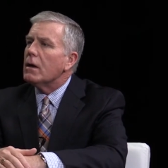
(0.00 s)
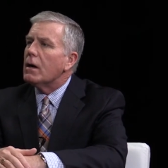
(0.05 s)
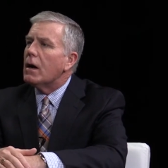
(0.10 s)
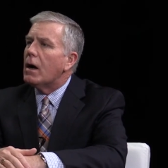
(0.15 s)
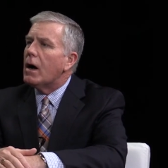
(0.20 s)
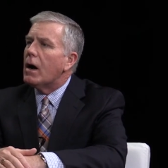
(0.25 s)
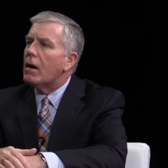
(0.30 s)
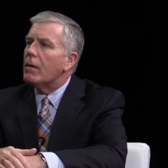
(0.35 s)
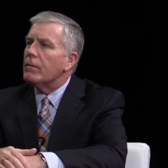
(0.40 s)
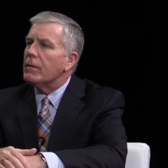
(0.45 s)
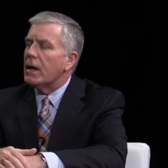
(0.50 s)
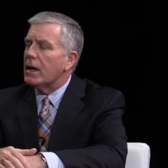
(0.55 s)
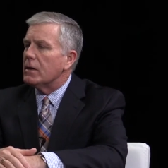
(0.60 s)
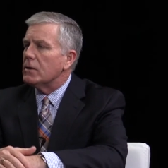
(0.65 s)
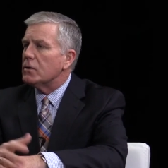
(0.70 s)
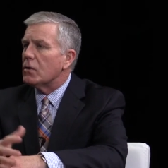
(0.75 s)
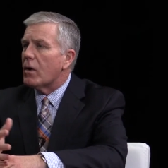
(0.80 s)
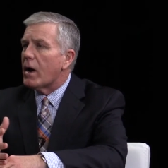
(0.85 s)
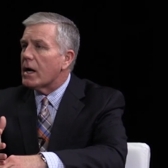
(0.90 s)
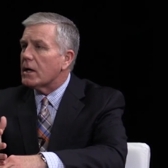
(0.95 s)
um,
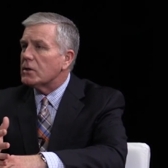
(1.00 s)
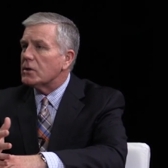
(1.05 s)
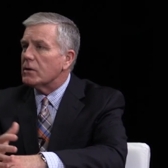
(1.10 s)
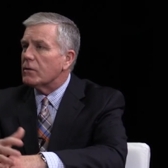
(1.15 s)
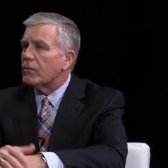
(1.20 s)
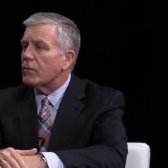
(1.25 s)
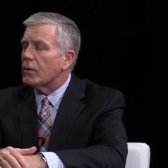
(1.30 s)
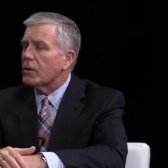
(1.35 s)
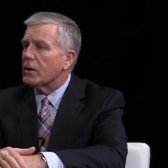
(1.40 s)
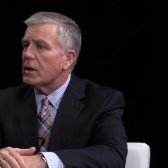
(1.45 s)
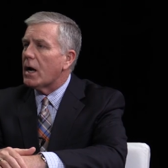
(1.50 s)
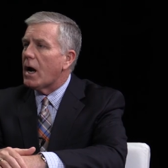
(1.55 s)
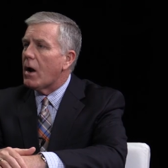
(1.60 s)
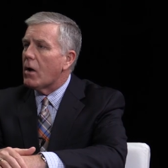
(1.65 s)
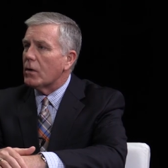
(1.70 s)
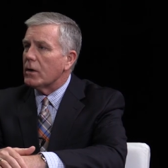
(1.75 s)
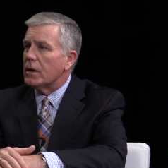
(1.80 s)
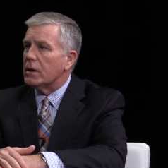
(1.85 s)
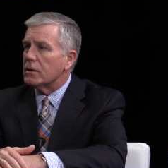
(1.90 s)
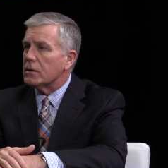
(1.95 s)
and direction for the
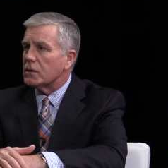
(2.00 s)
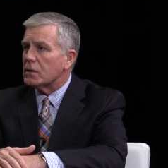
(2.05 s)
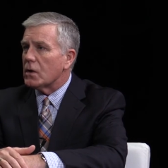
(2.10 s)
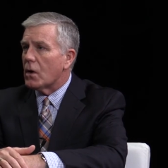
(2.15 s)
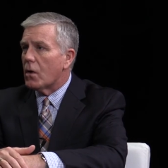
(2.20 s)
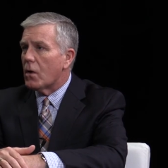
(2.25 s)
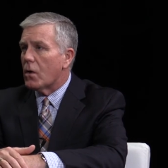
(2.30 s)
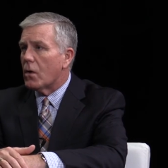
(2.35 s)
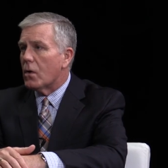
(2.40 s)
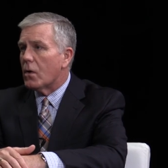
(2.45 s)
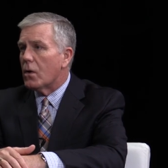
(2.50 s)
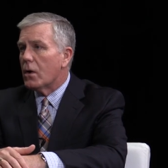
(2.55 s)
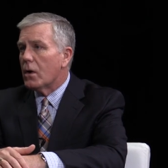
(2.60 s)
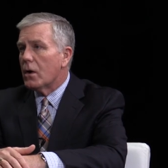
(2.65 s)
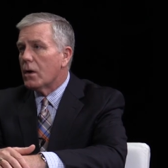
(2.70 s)
county. And so,